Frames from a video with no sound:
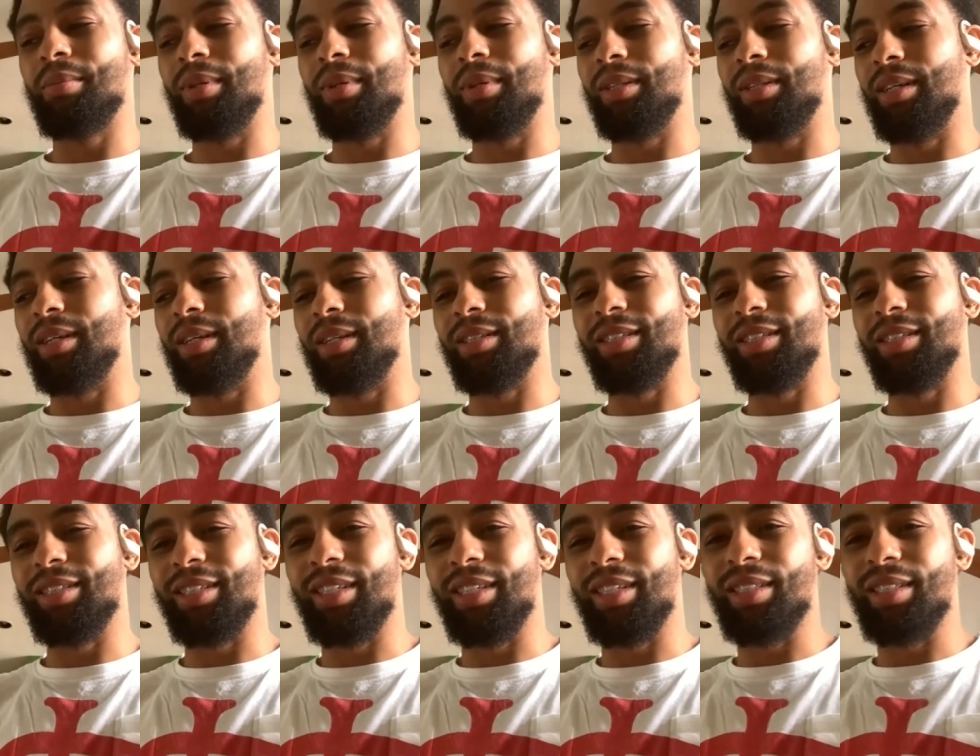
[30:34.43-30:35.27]
But then it
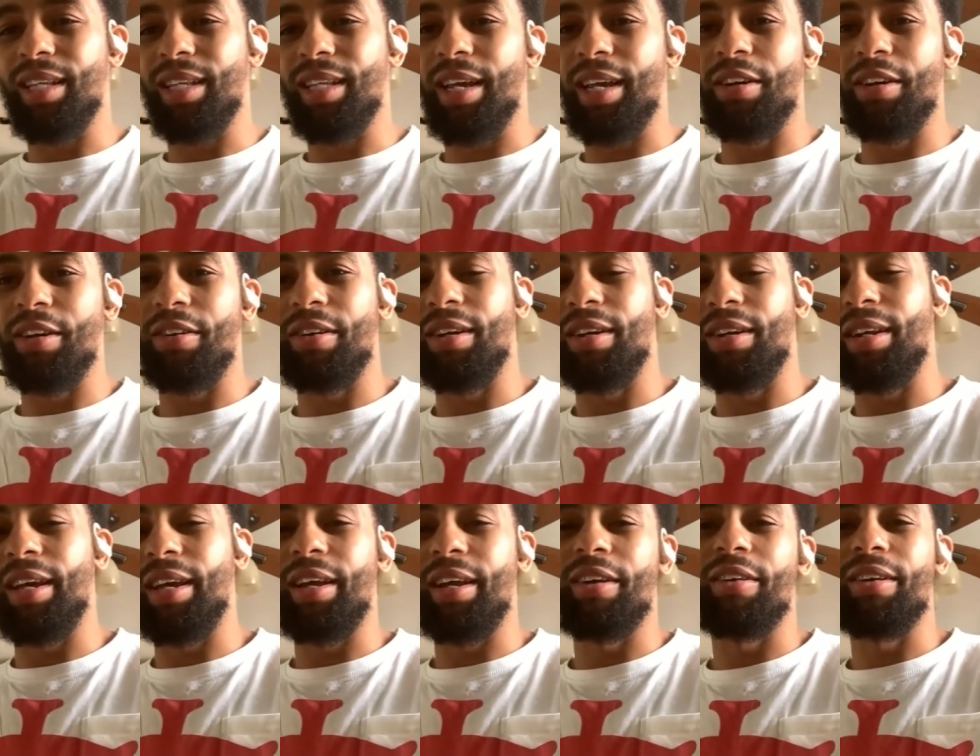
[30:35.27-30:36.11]
just gets later
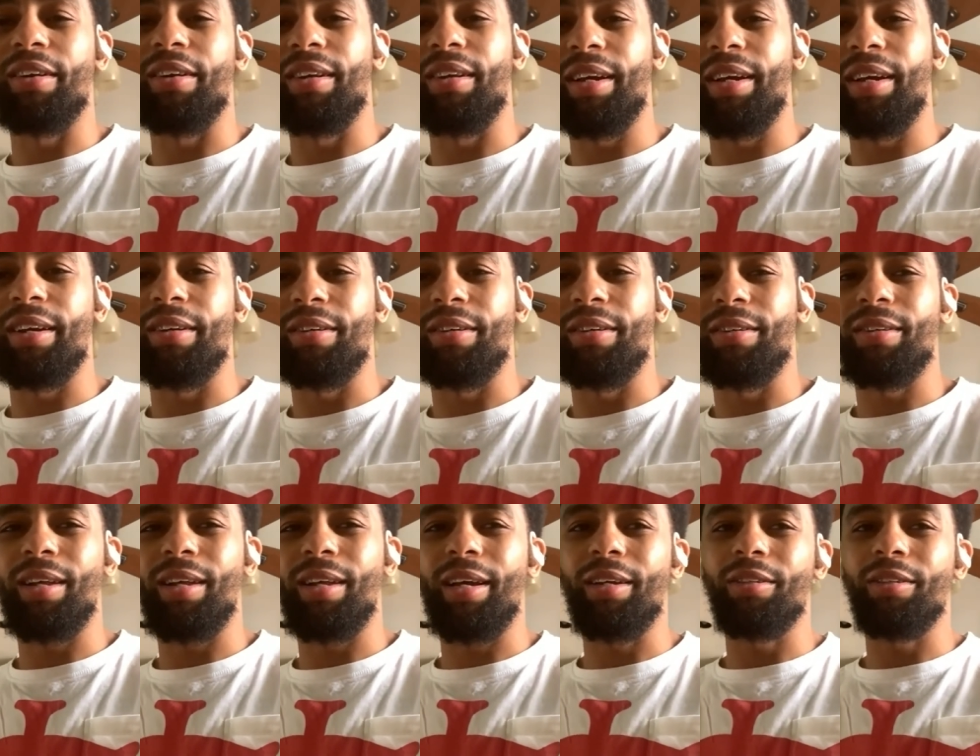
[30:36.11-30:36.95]
and later and
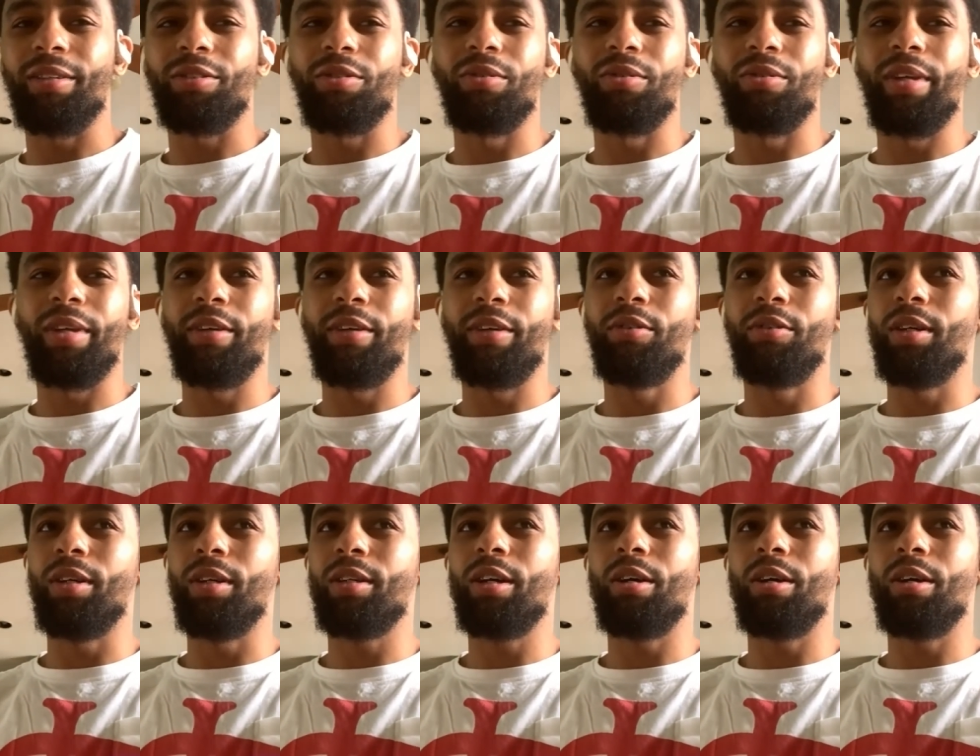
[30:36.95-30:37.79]
later. Like, so now you
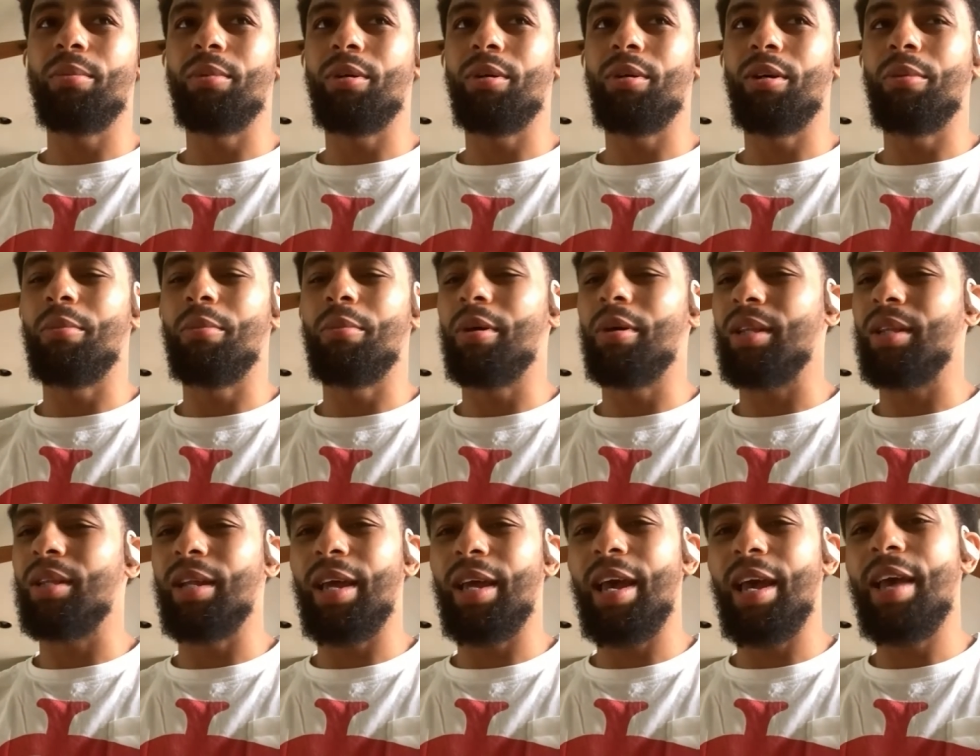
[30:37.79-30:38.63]
look up, a
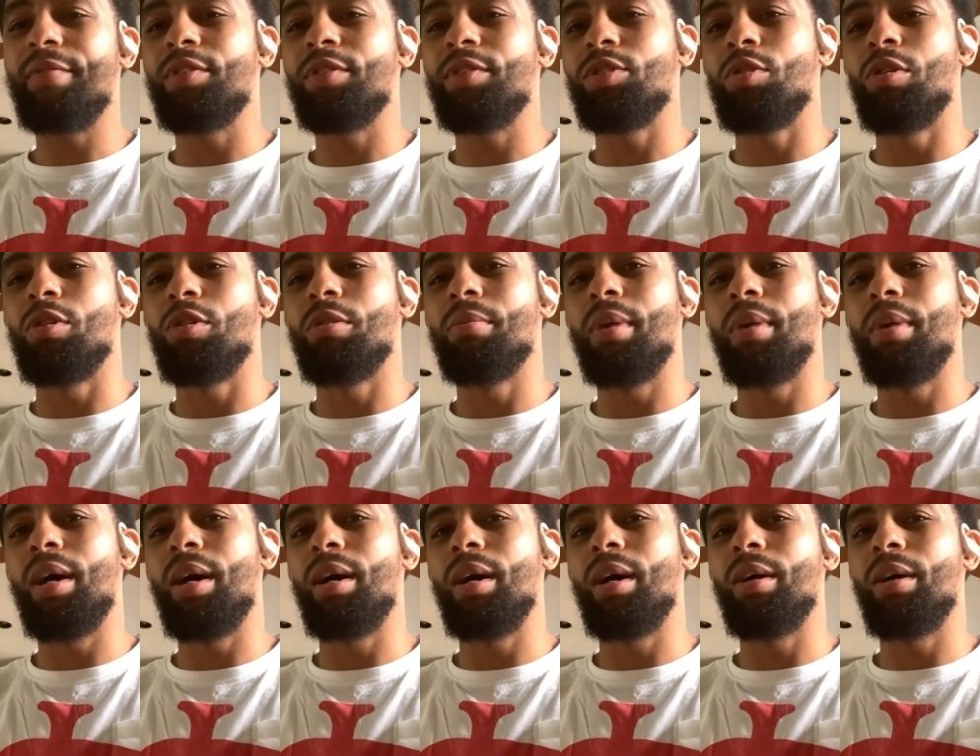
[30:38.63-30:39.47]
month and a half is going
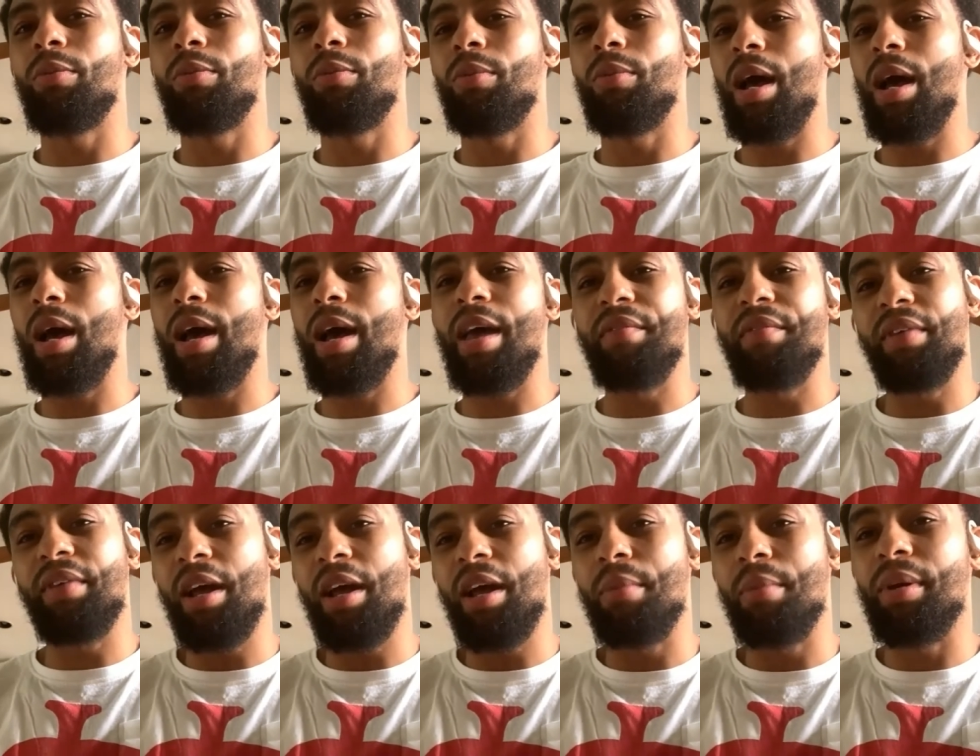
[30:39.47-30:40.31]
by. I
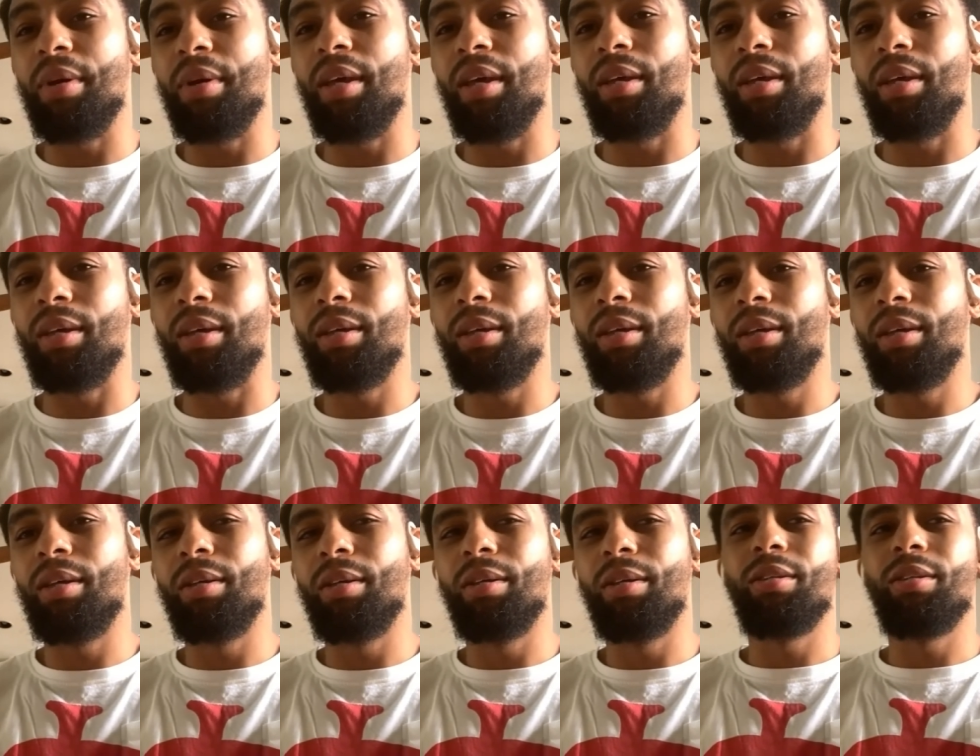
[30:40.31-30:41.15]
haven't gotten paid.
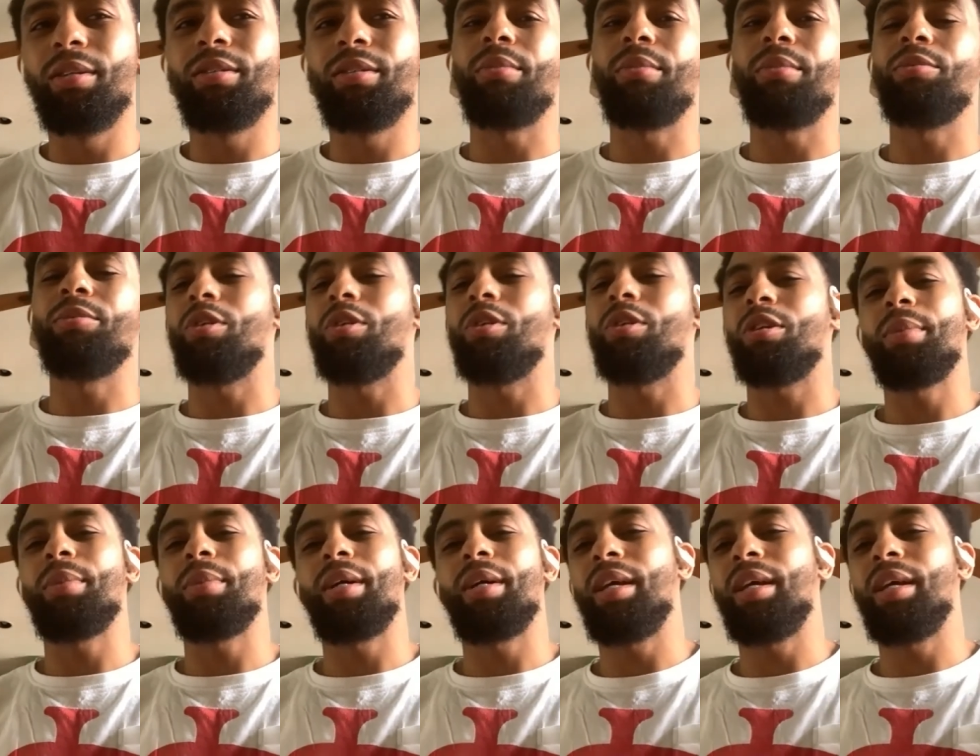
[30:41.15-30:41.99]
So I'm
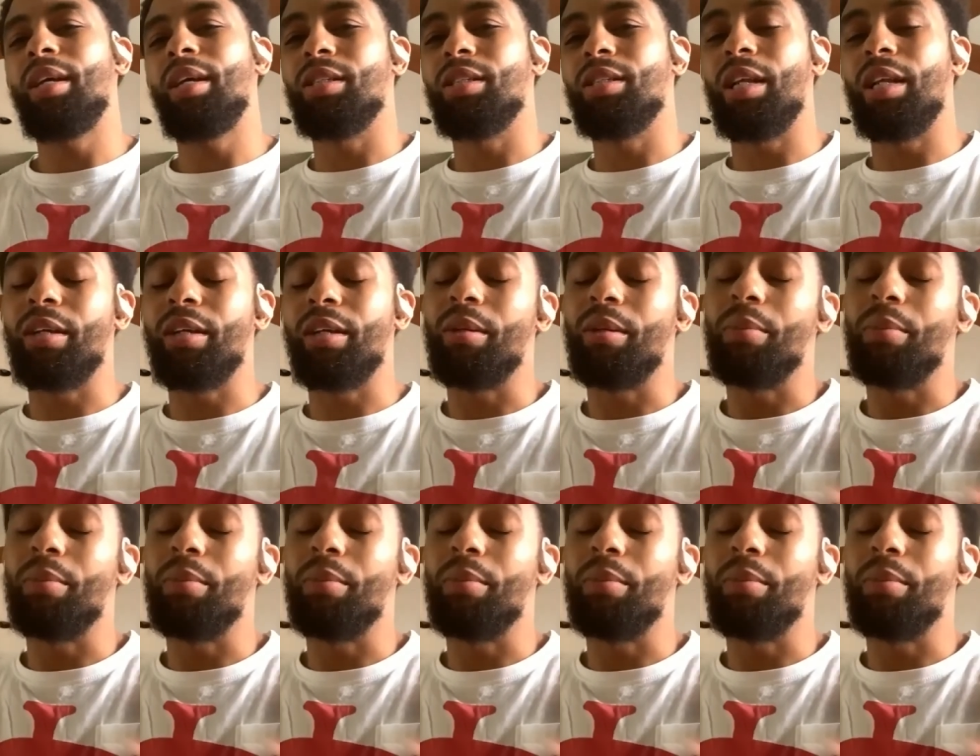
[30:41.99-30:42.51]
talking to my agent.